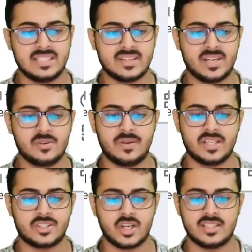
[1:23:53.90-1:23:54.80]
try to
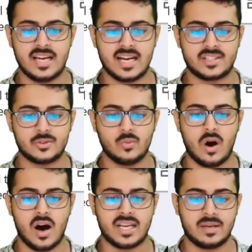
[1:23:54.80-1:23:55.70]
make sure that you
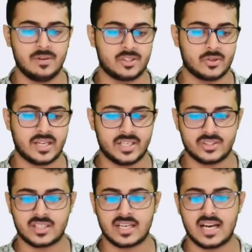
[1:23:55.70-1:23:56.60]
are able to get to
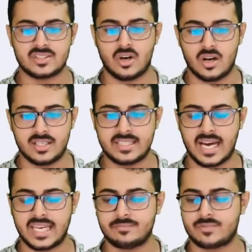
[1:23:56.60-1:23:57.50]
the class on
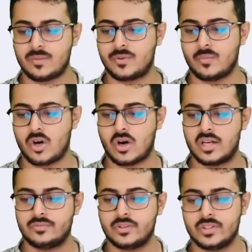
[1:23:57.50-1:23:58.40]
time from tomorrow
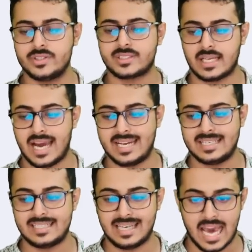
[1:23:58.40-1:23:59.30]
onwards
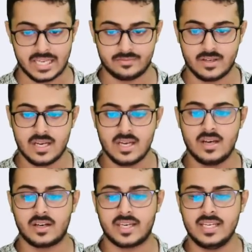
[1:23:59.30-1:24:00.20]
and live.
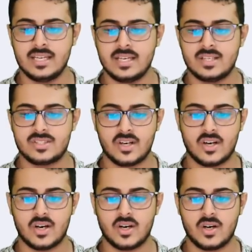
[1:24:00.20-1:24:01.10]
Okay,
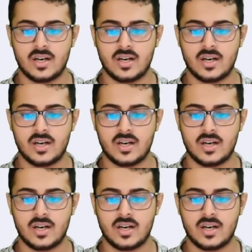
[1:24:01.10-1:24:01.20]
so